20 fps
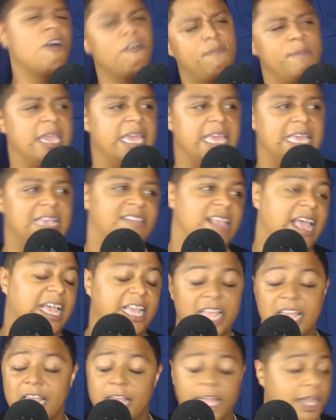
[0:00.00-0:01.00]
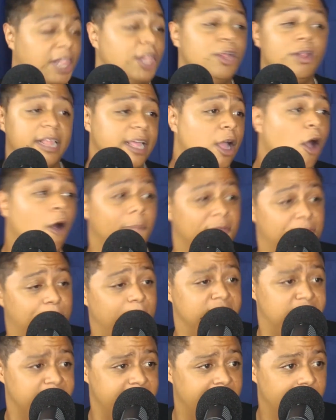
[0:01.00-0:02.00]
off me, and he's like, clearly a homeless
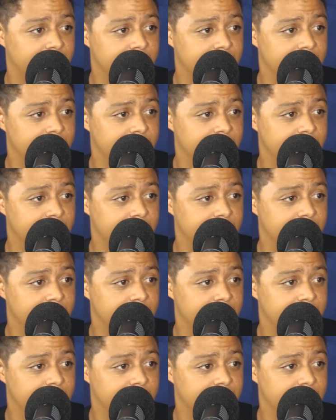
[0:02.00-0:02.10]
person now.